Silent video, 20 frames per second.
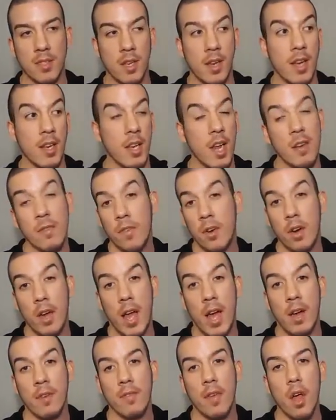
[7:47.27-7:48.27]
that I never
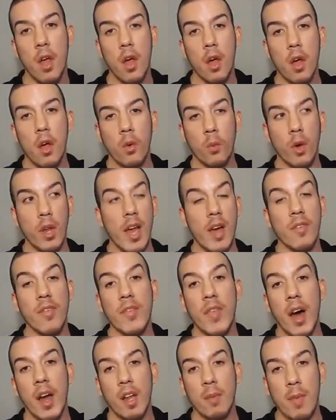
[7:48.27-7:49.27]
have would have
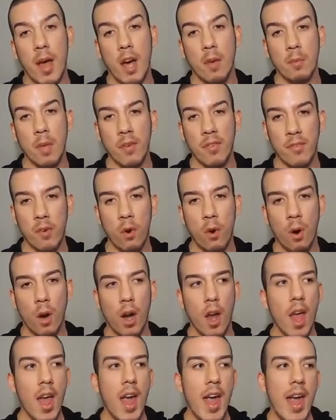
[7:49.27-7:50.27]
thought about before.